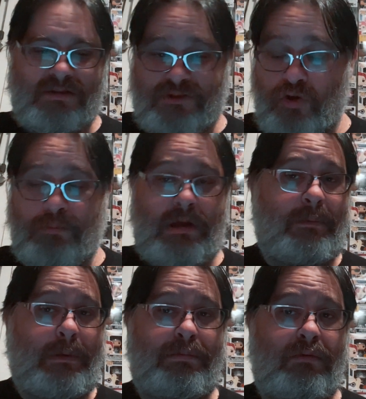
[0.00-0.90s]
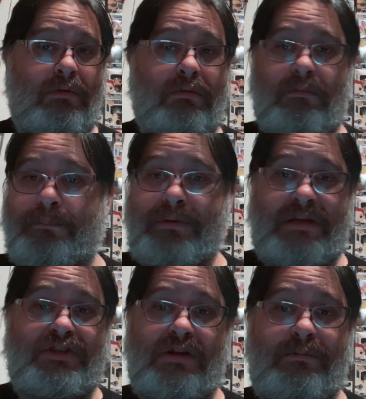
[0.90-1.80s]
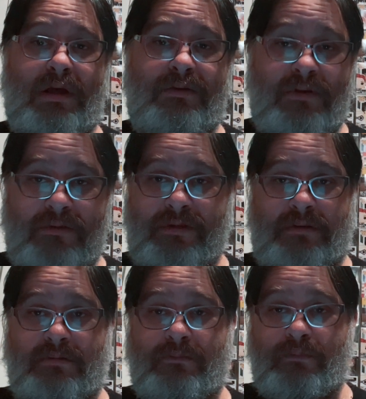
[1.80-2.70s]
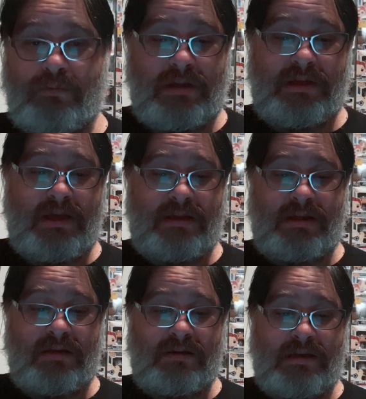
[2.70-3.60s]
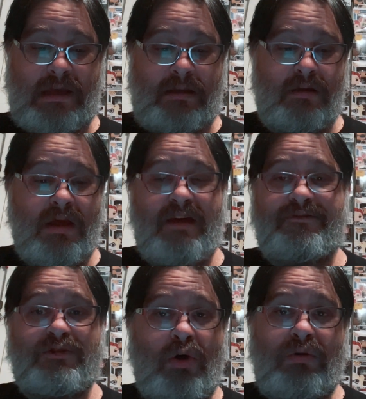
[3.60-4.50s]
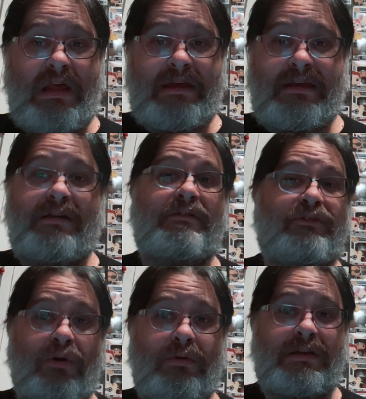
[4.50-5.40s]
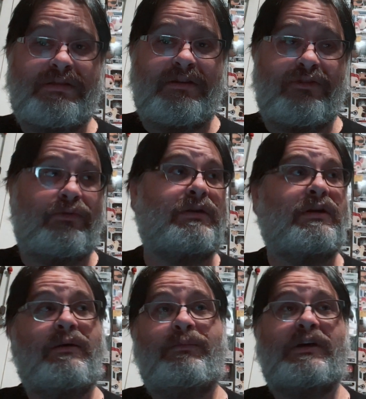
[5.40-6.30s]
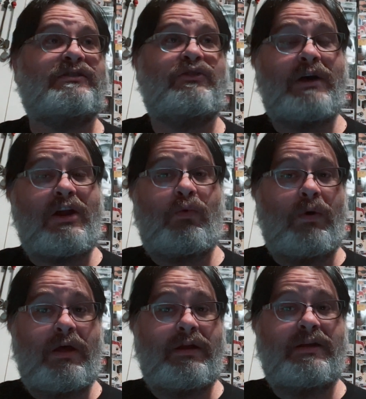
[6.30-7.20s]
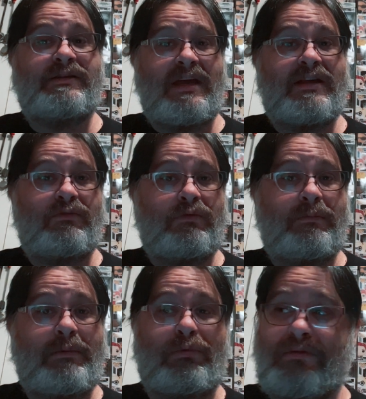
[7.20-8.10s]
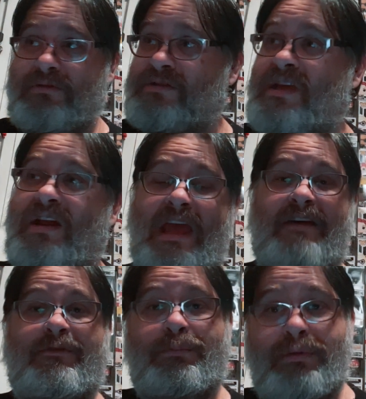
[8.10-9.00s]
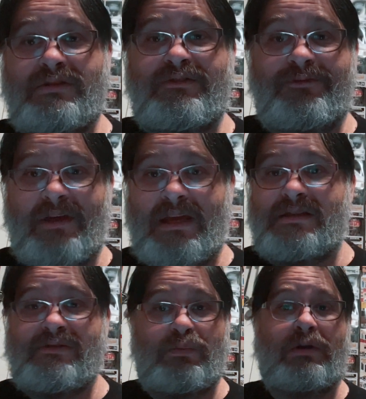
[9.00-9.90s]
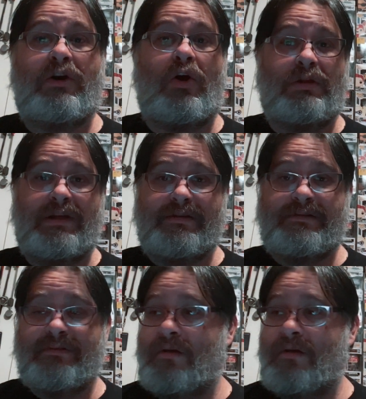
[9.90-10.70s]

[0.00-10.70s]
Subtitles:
Too many people bitching about nothing, really, at the end of the day. If you don't like it, don't listen to it. Because no matter what, A Day to Remember is going to have a bunch of fans regardless.